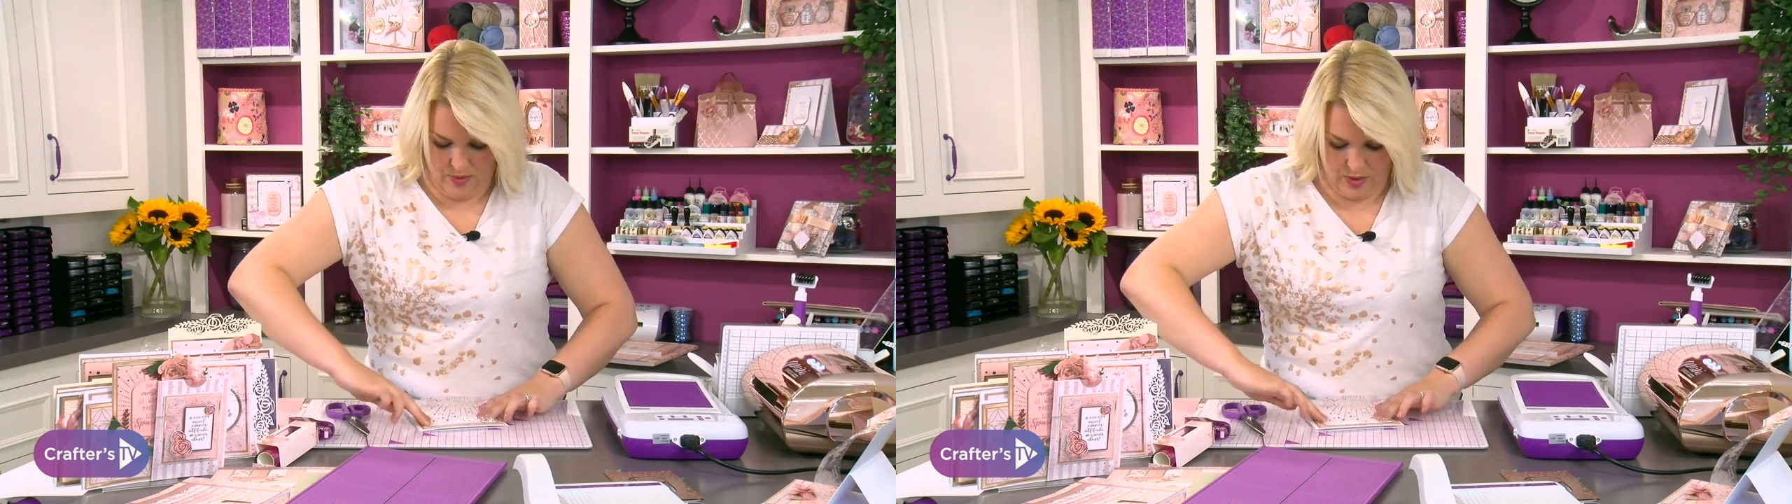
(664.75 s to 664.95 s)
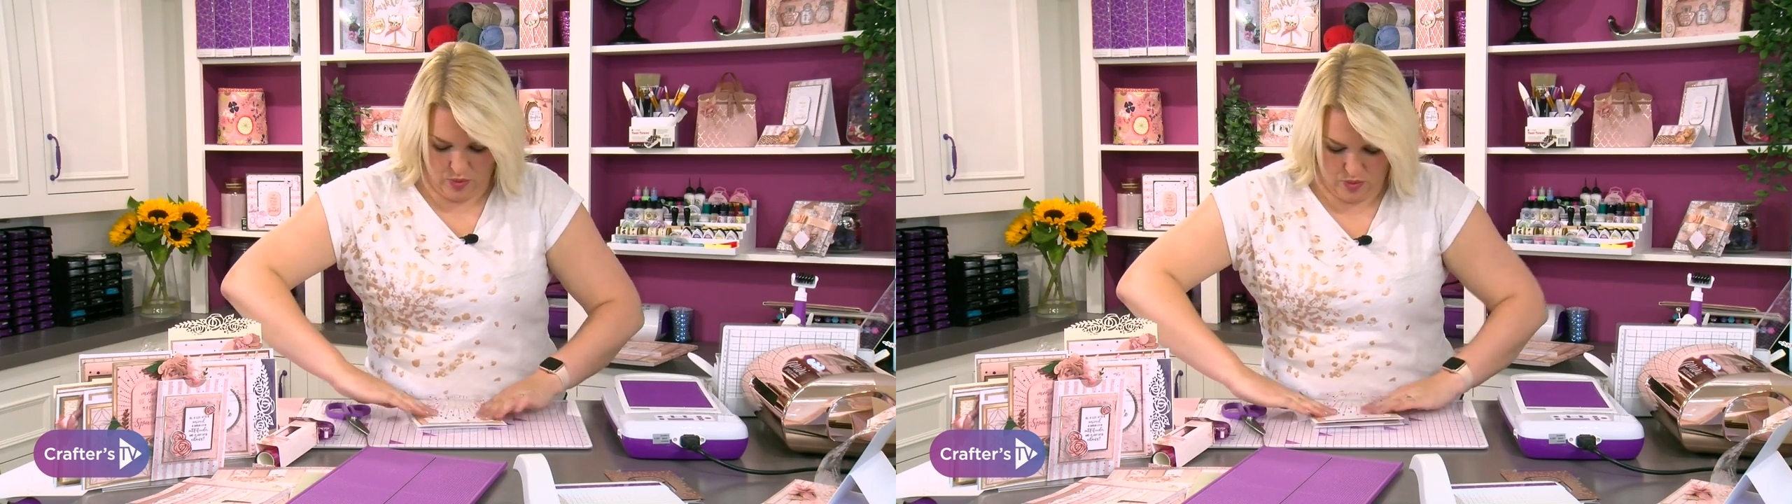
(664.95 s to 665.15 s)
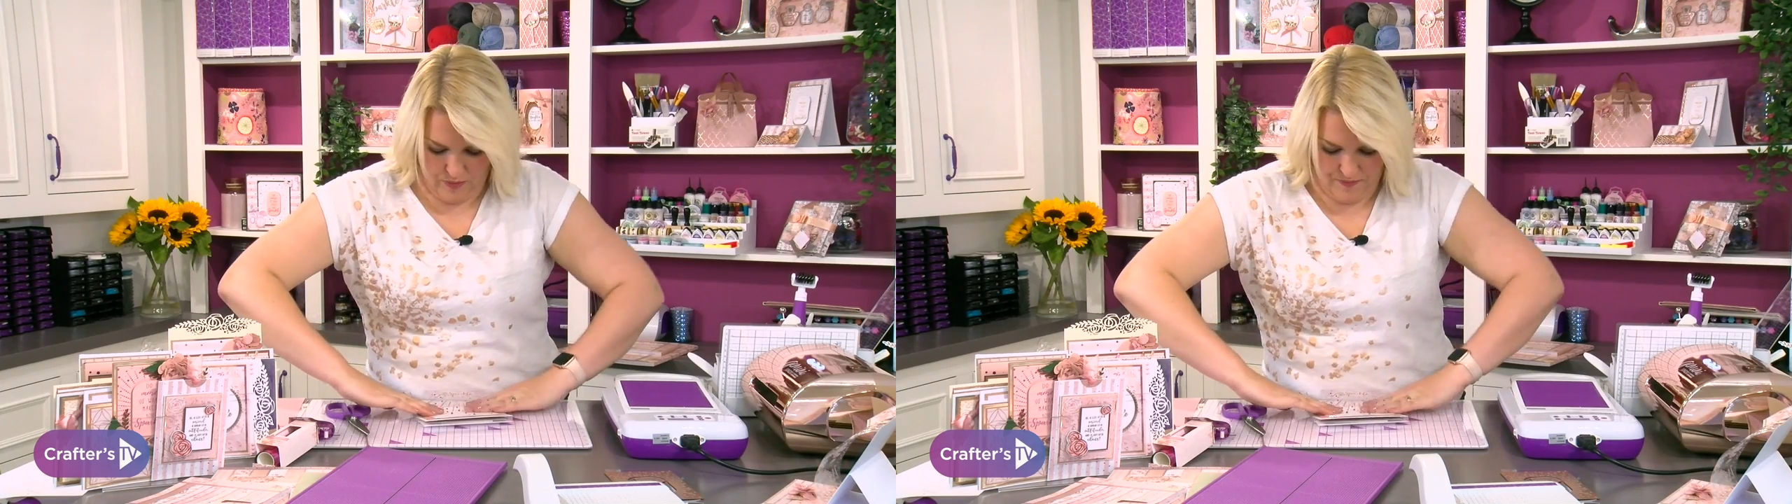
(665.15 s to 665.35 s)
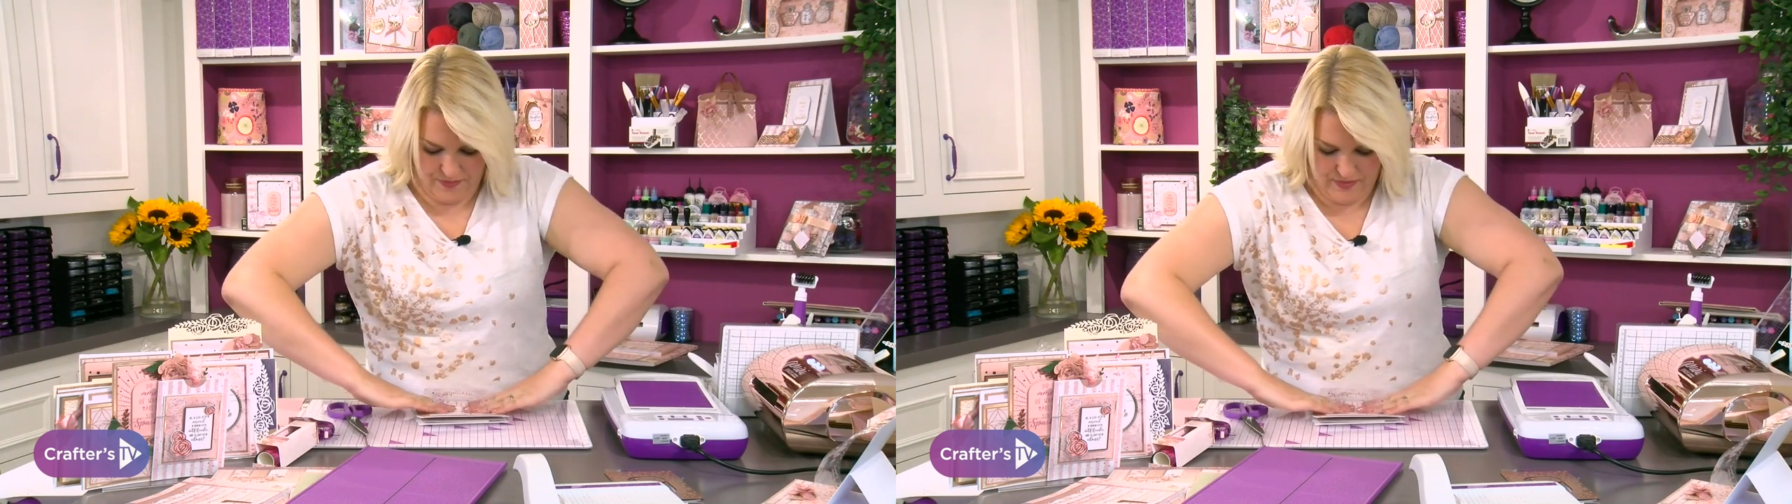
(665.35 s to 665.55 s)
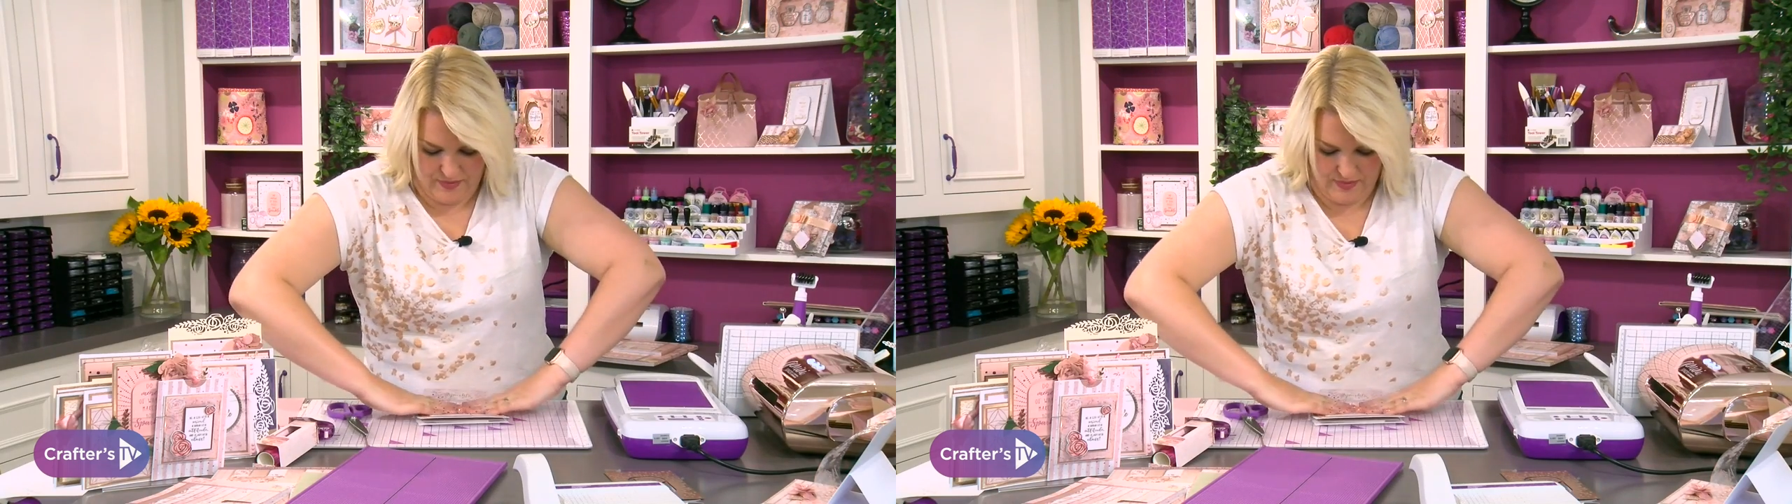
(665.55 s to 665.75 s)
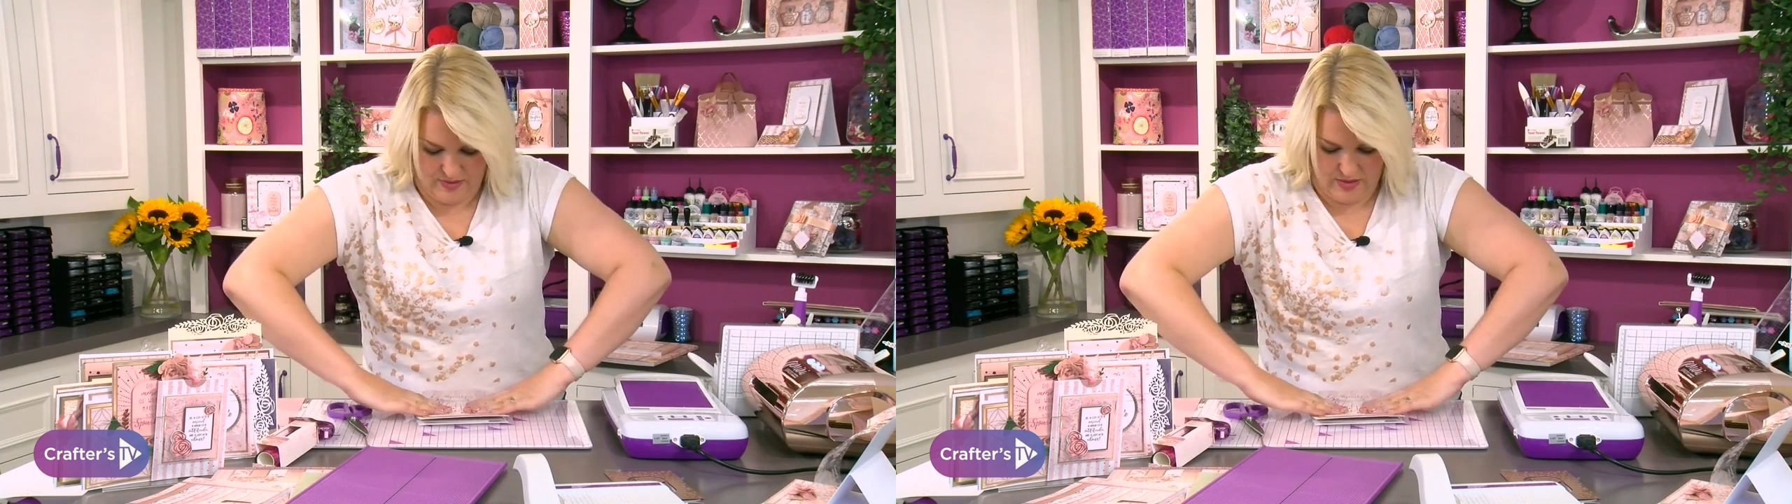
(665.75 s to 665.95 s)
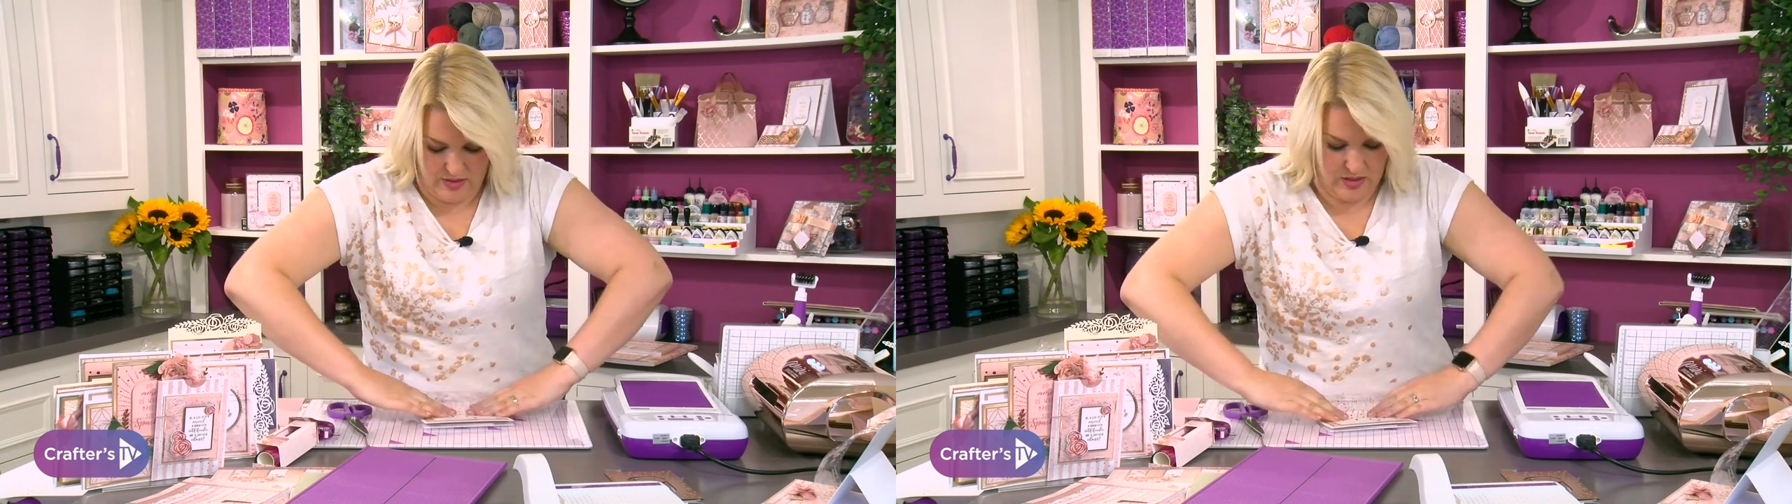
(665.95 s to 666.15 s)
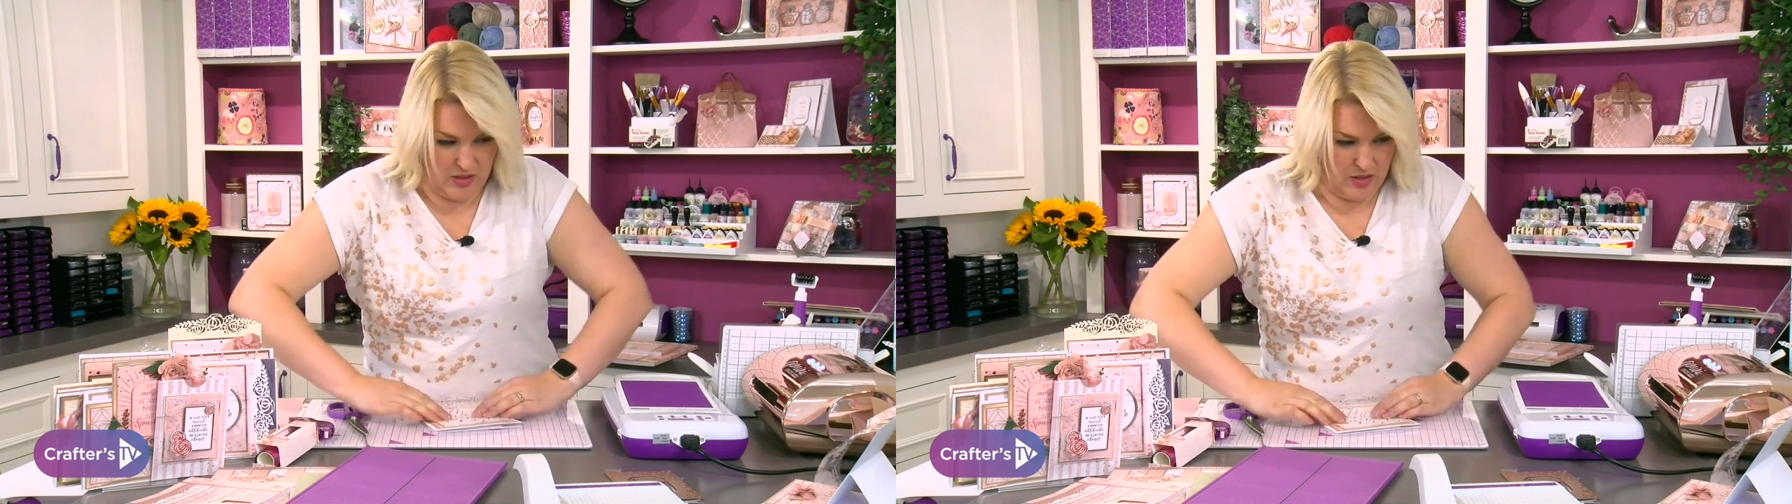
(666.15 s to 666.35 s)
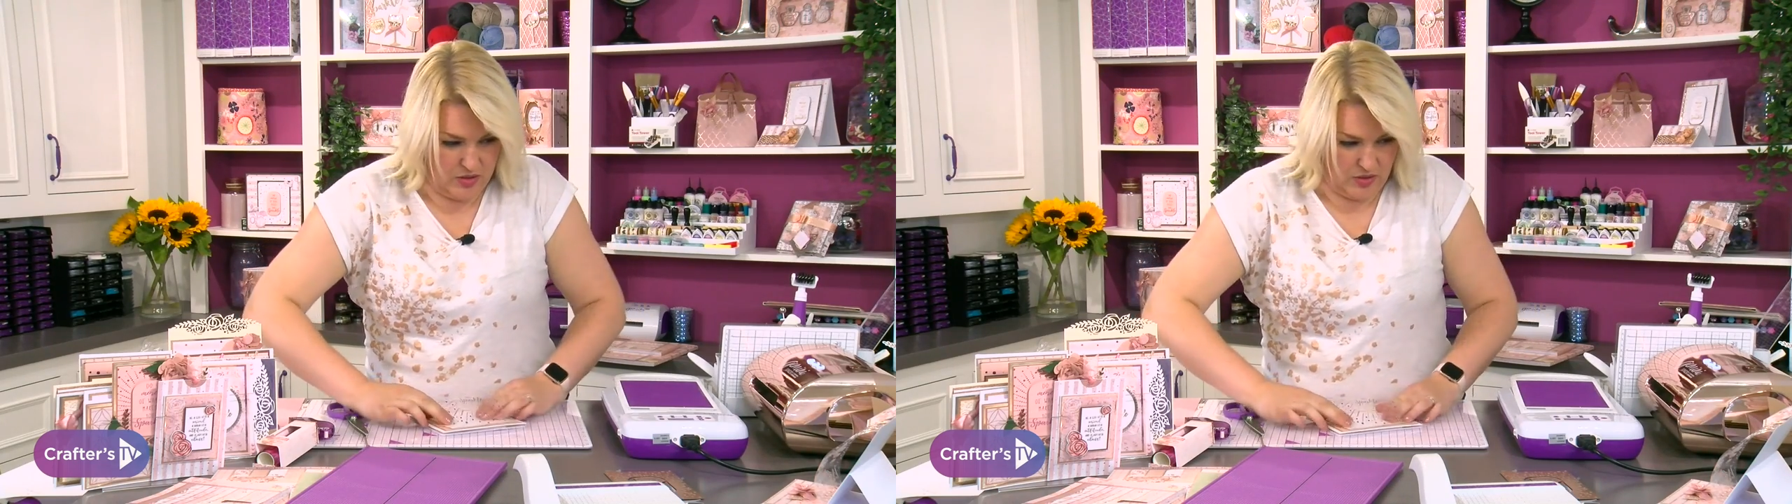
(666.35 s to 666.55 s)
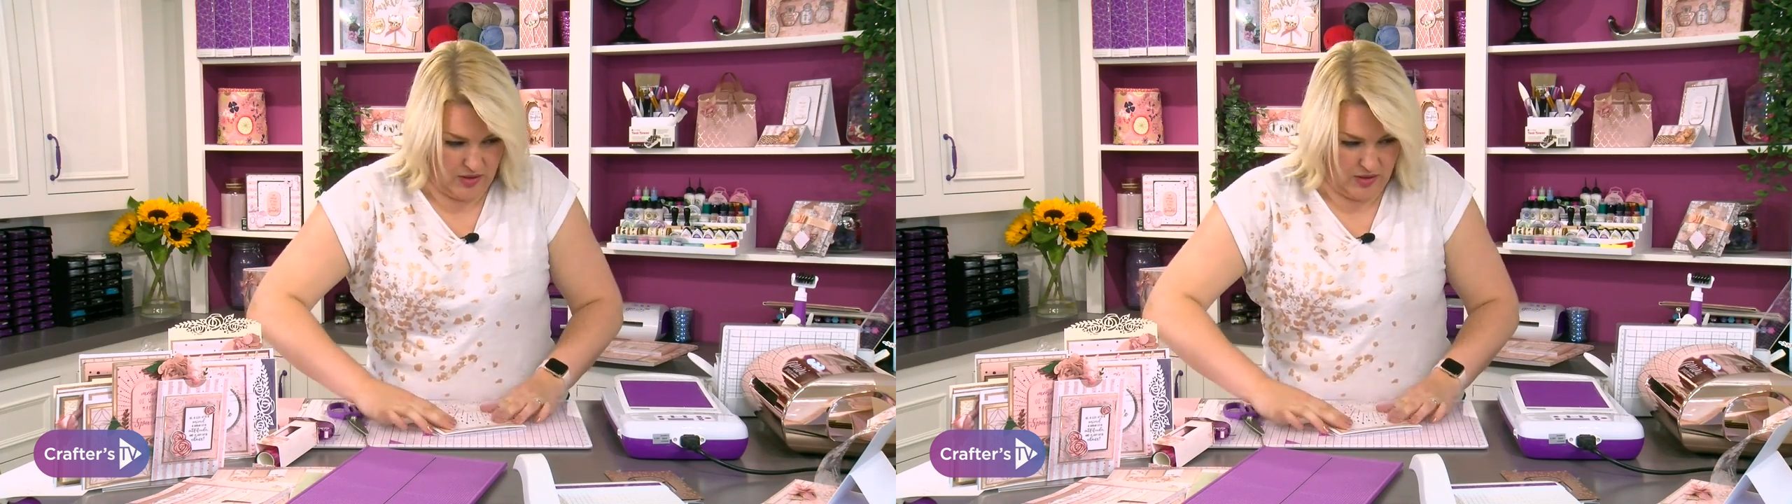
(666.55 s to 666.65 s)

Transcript: go. So